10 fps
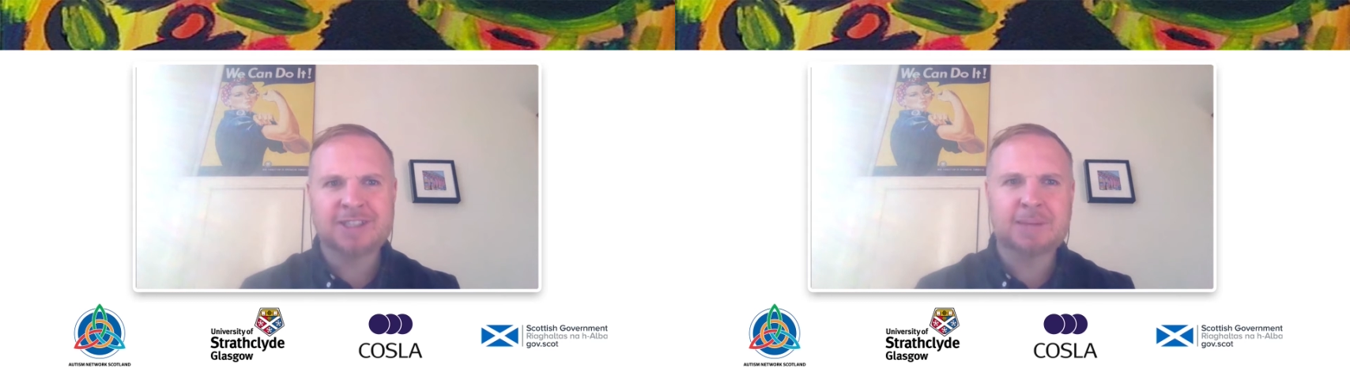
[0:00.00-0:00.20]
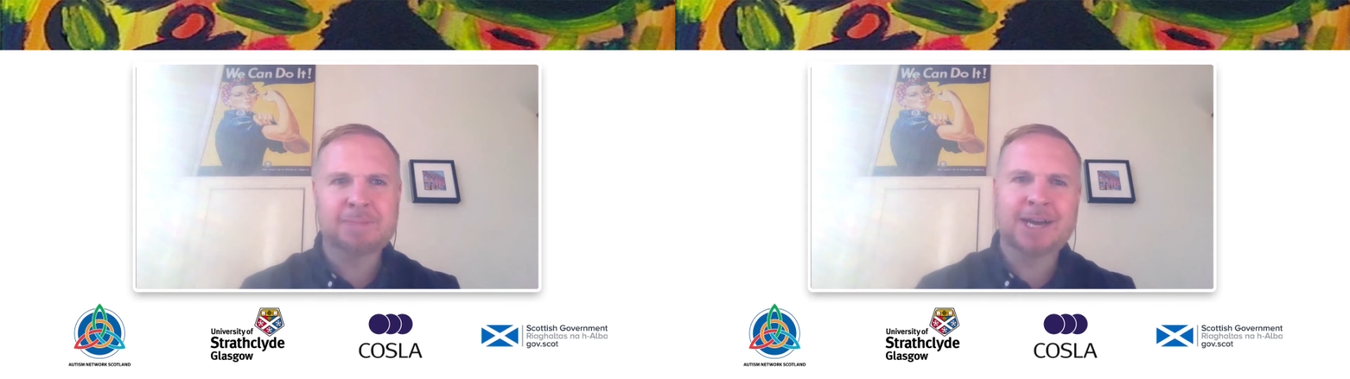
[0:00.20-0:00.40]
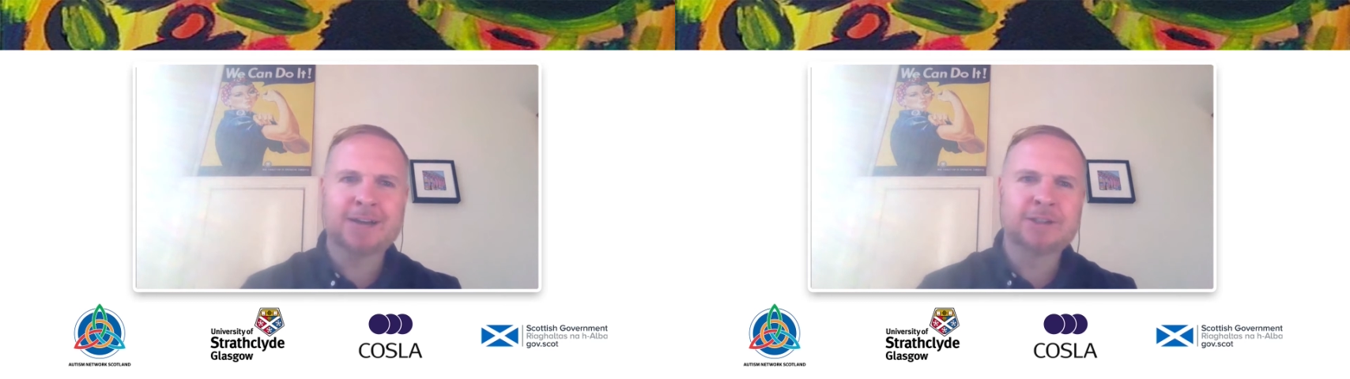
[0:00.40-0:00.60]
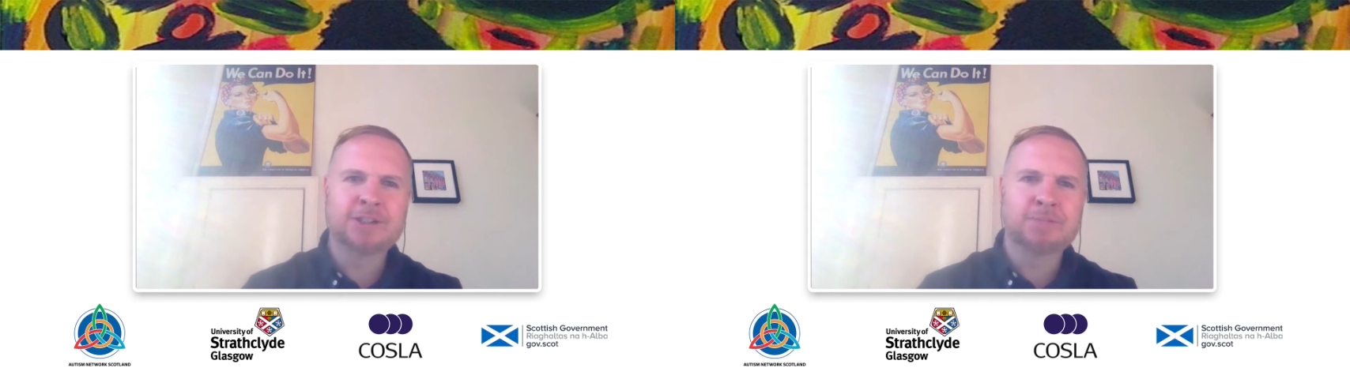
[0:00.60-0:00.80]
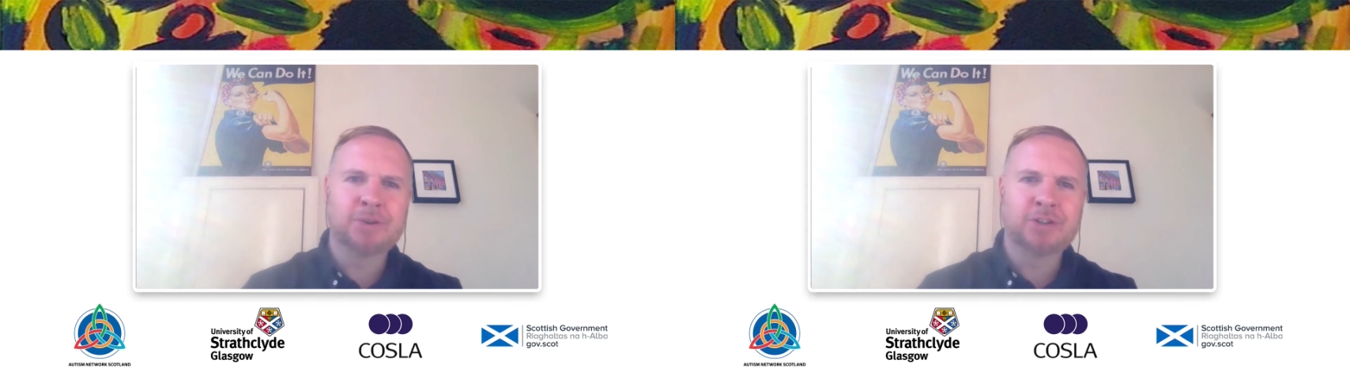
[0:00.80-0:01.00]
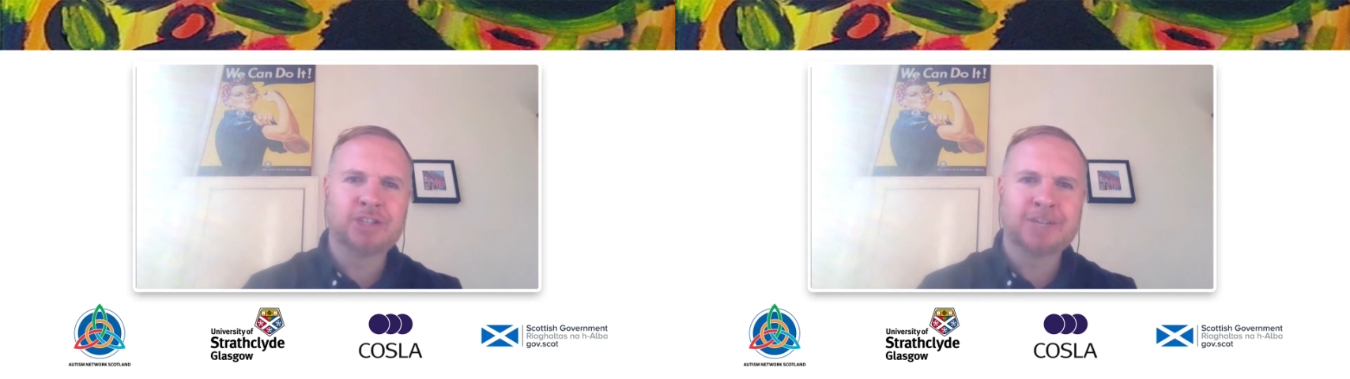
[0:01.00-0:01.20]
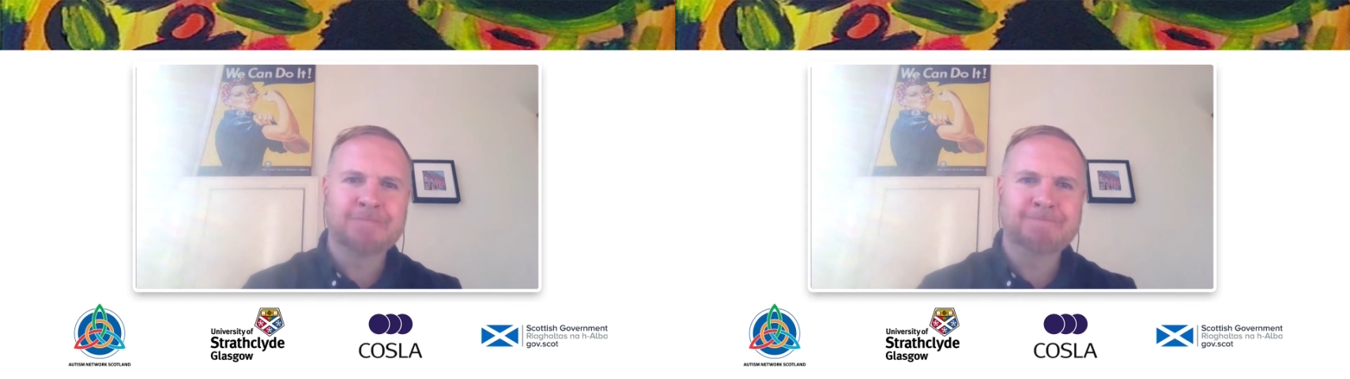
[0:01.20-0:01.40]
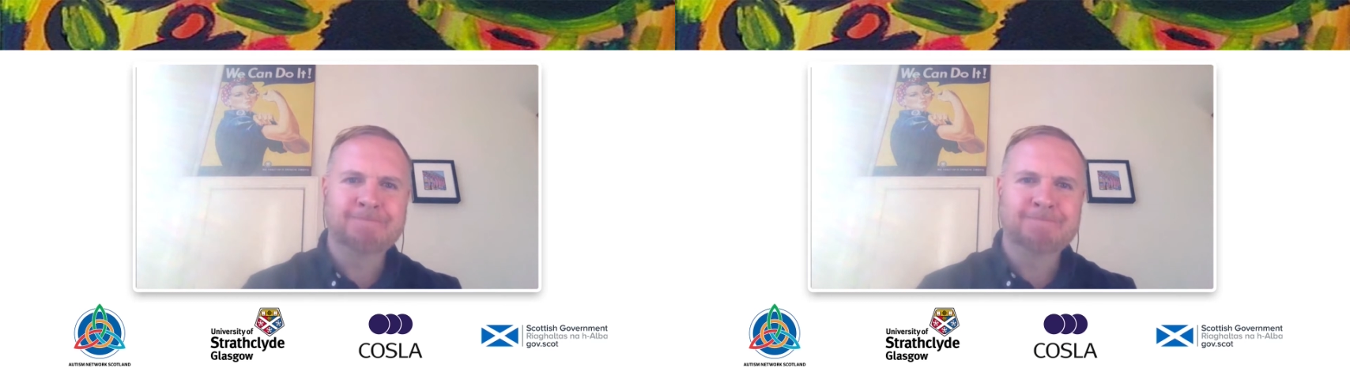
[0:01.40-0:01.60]
to see patterns
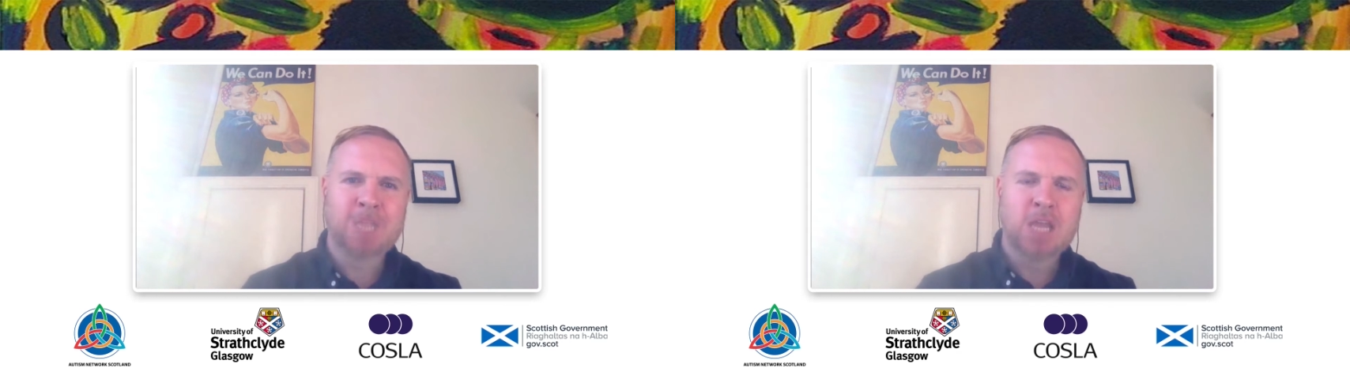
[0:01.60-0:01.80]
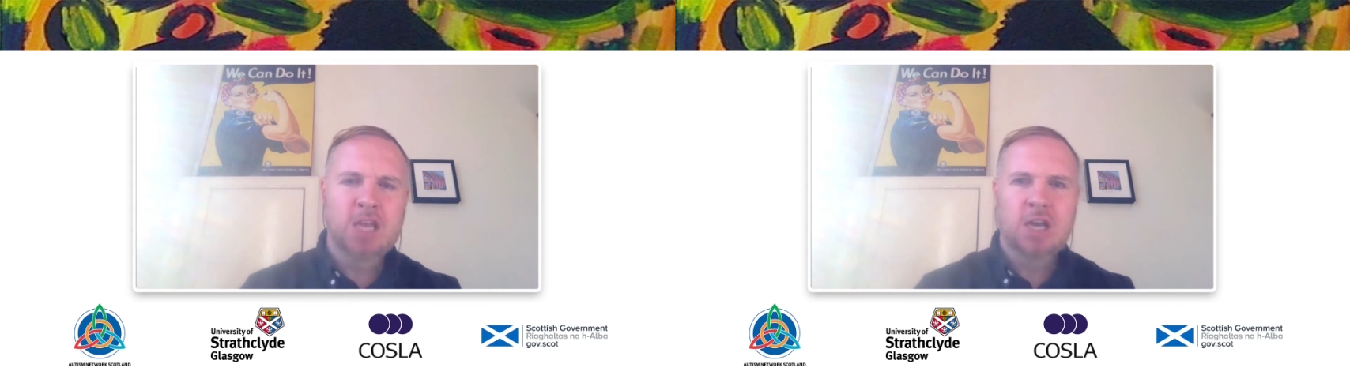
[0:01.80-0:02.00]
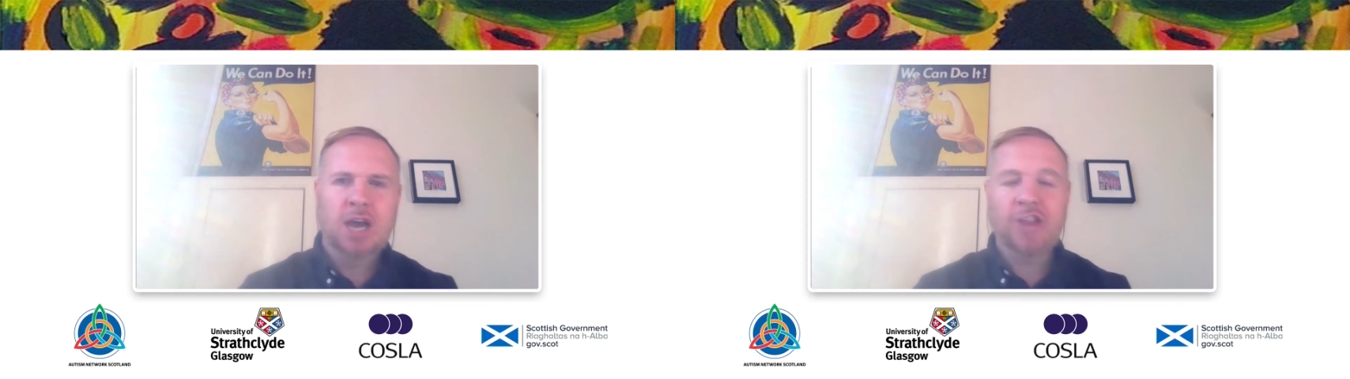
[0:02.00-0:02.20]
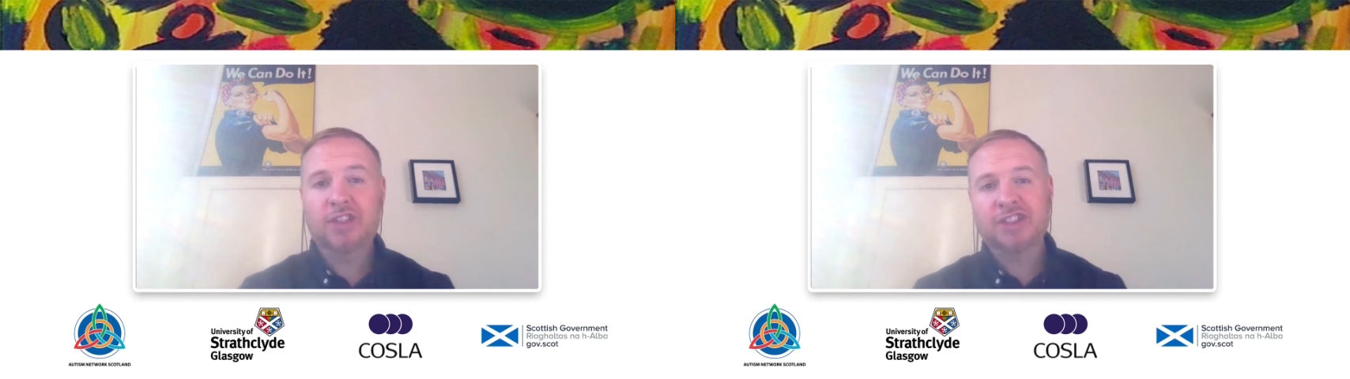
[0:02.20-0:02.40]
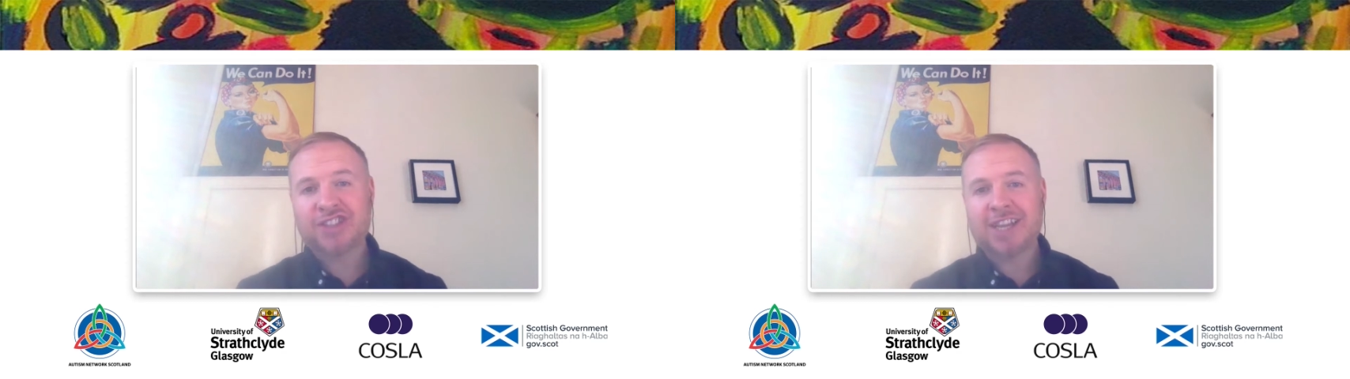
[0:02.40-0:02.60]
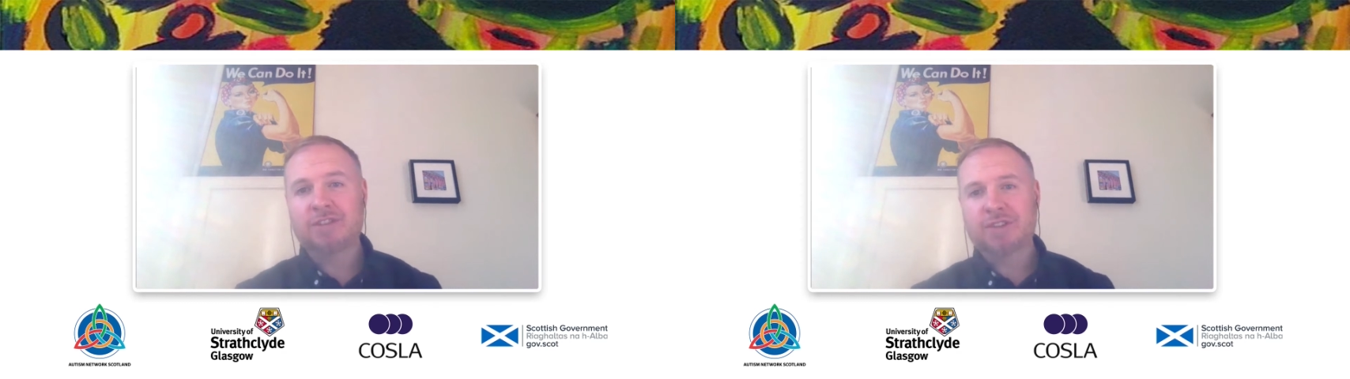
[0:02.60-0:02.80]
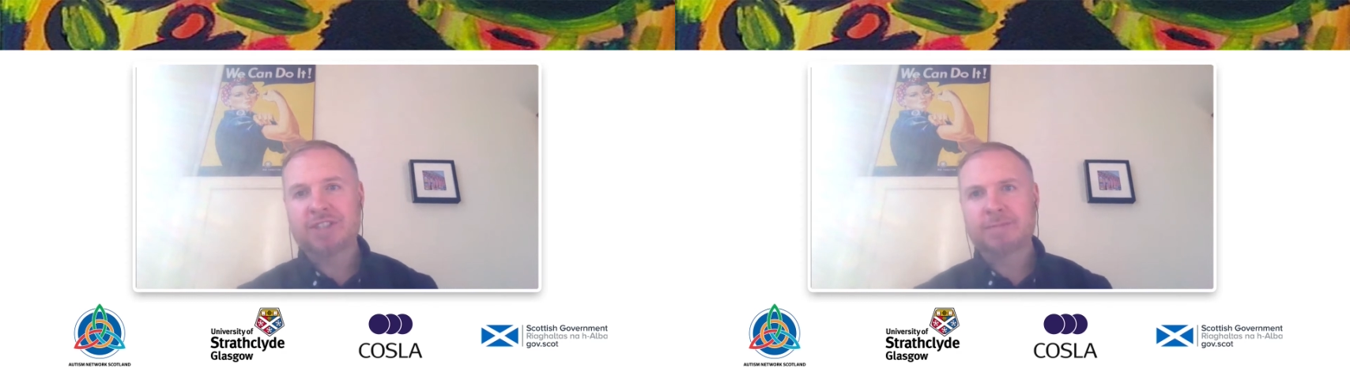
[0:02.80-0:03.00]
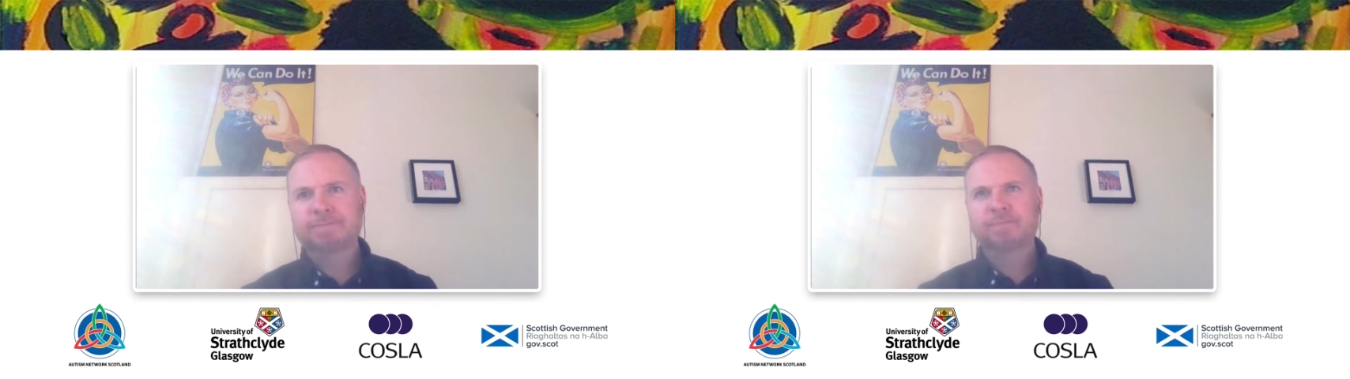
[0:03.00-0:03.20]
emerging. I think the second
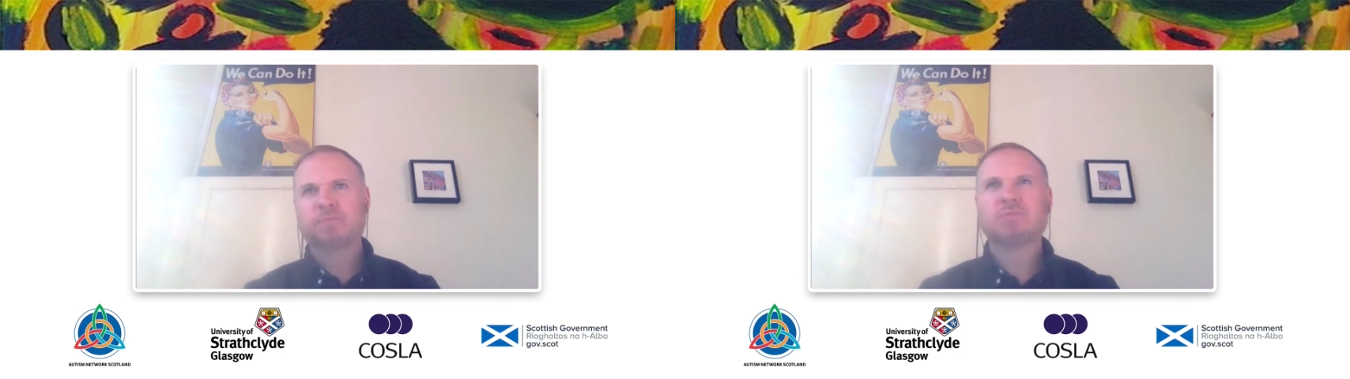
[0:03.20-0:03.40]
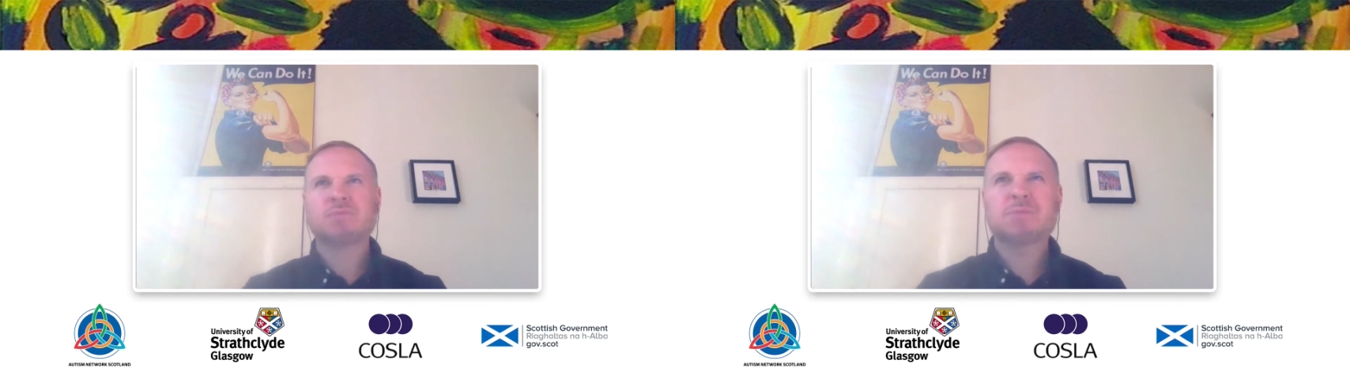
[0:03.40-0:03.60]
reason